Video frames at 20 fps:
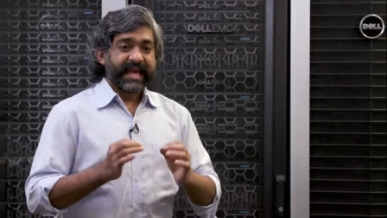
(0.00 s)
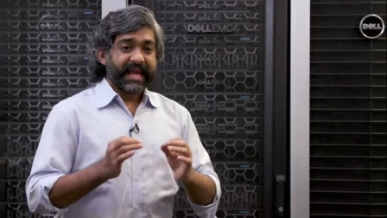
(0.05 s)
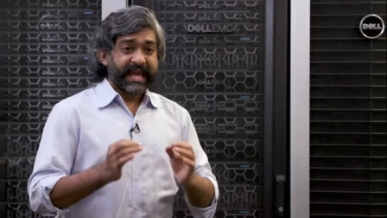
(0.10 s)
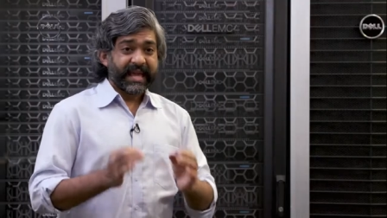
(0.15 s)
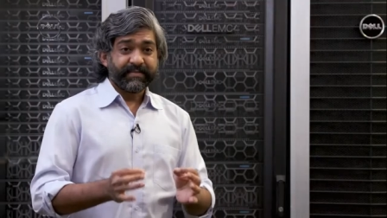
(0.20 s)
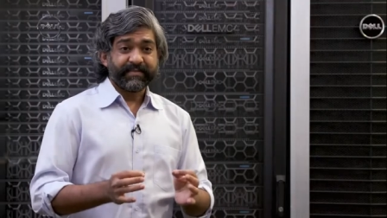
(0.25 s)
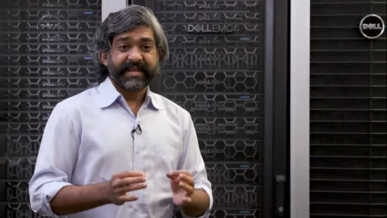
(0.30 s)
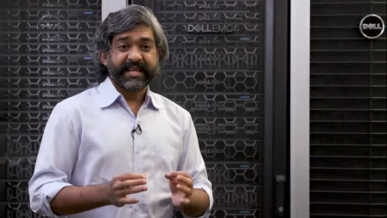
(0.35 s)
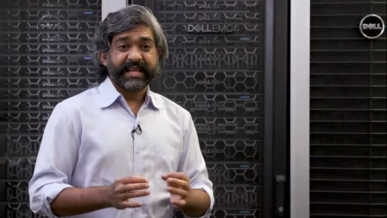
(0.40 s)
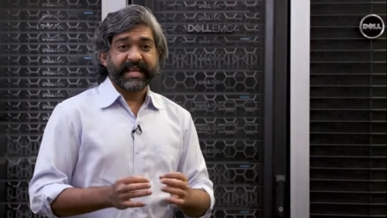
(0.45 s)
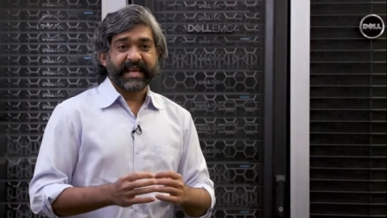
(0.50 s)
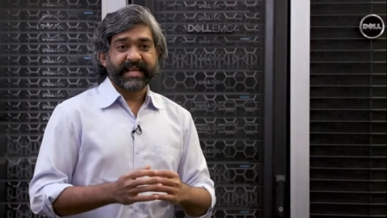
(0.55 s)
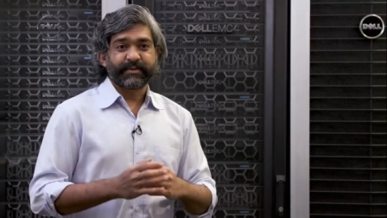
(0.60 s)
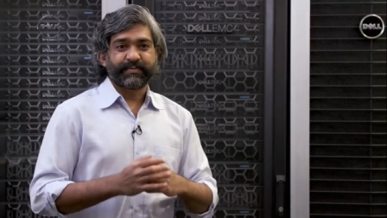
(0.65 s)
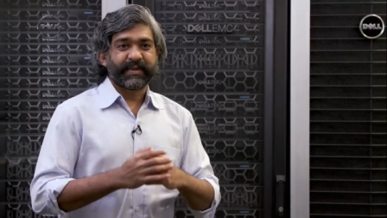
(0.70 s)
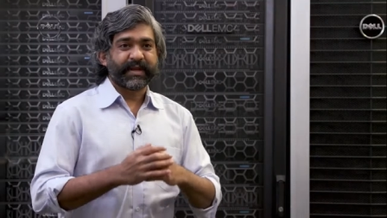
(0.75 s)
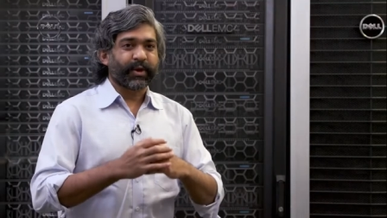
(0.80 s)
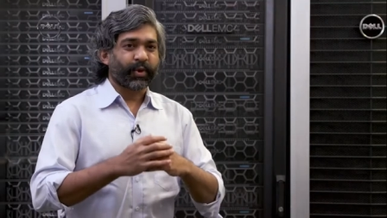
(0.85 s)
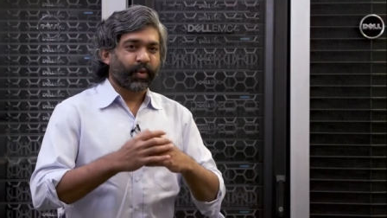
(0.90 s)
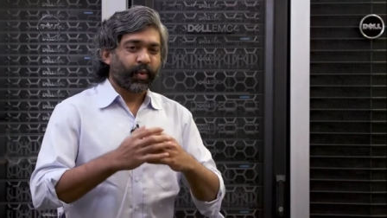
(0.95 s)
AMD has
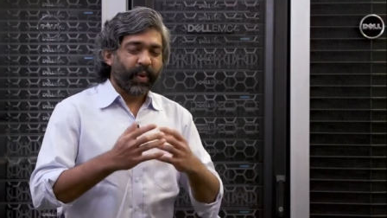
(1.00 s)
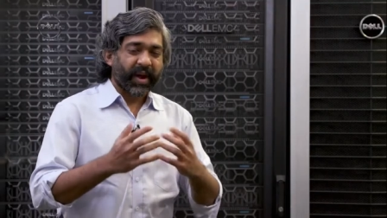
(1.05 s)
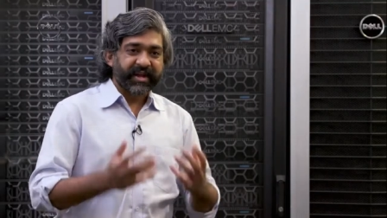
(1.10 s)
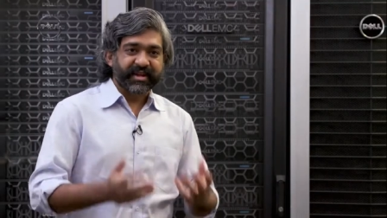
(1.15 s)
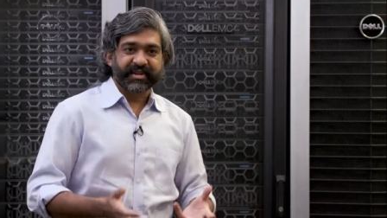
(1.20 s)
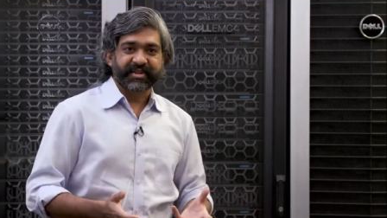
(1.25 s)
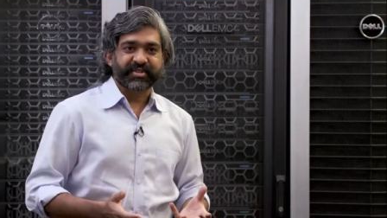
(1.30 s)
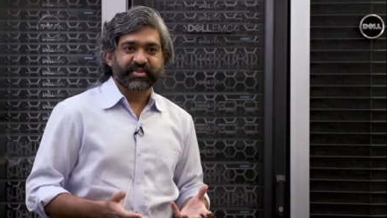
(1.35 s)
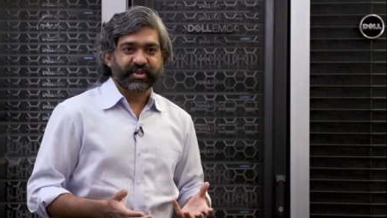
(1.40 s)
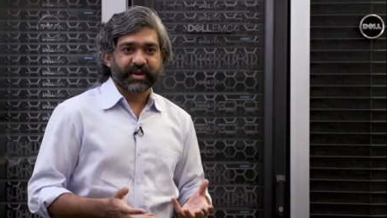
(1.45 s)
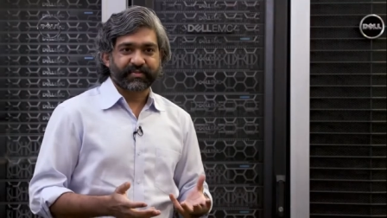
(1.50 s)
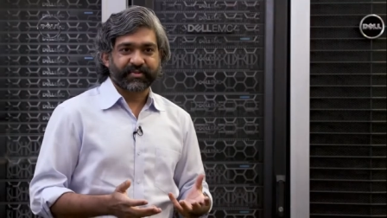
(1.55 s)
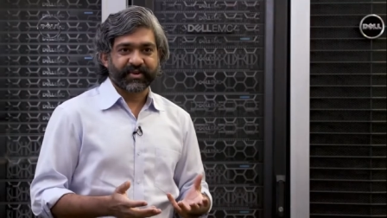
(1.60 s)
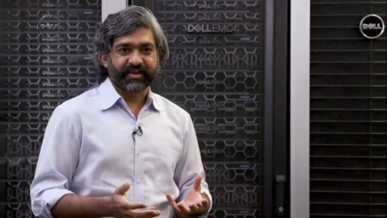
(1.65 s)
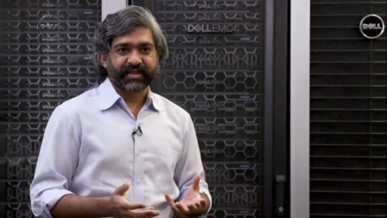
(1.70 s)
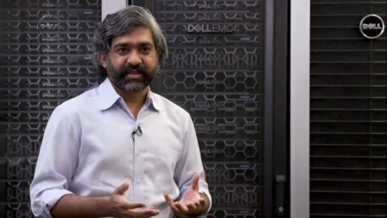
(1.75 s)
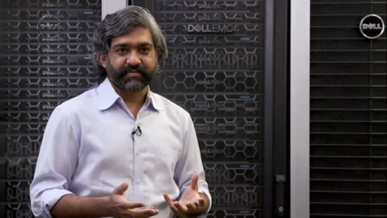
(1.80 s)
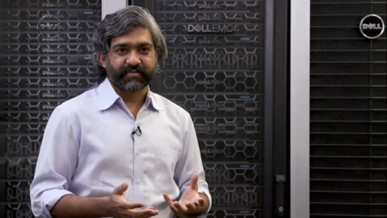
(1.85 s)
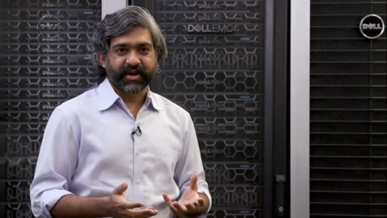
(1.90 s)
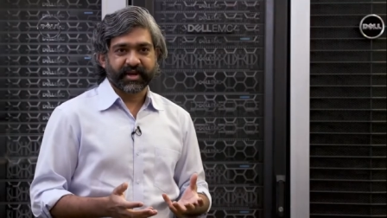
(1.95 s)
been quite a disruptor
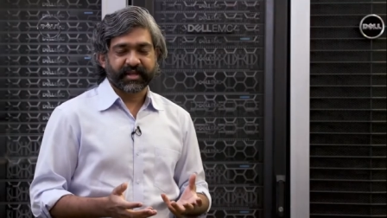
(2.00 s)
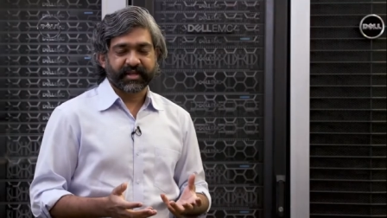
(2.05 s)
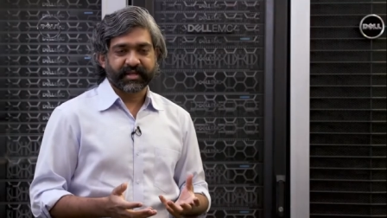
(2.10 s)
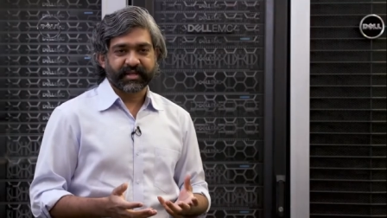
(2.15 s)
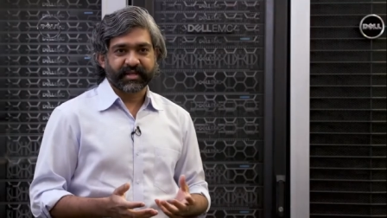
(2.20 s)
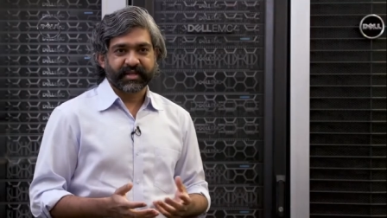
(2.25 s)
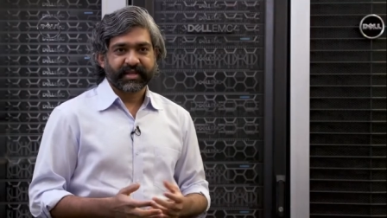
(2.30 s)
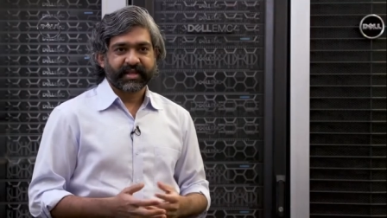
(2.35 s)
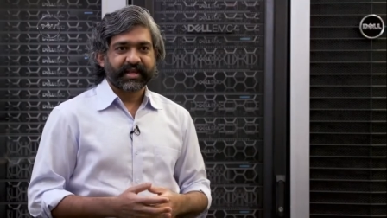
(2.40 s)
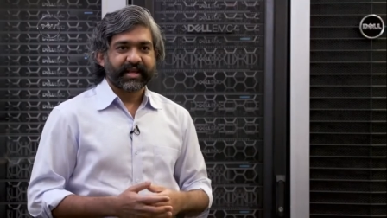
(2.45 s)
in the market.